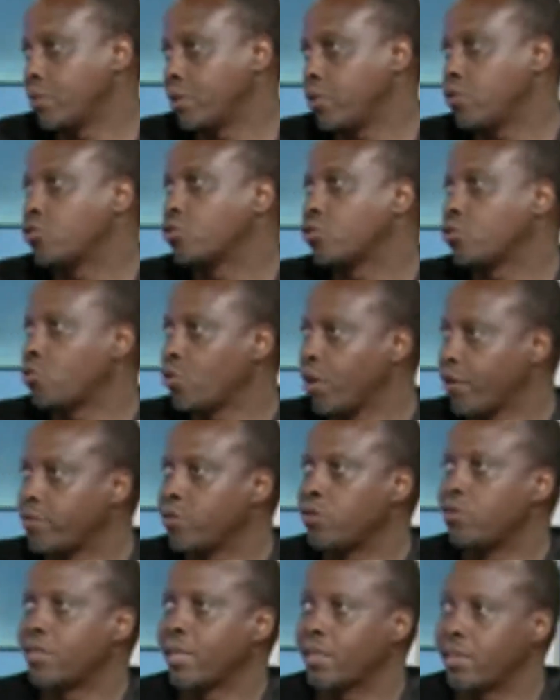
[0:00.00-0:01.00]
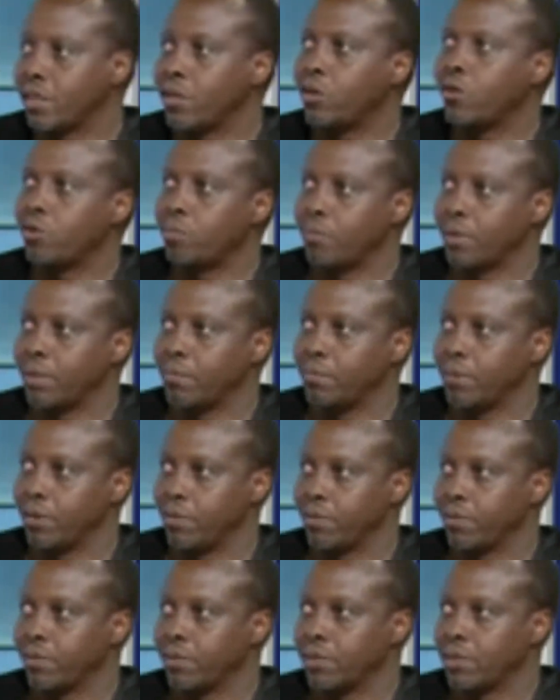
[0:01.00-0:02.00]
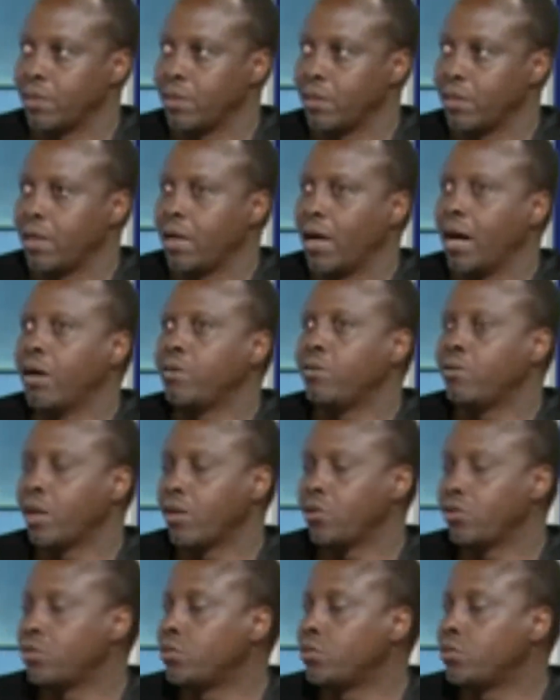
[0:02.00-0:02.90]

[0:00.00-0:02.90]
but also you have to look at the economic benefits. Right.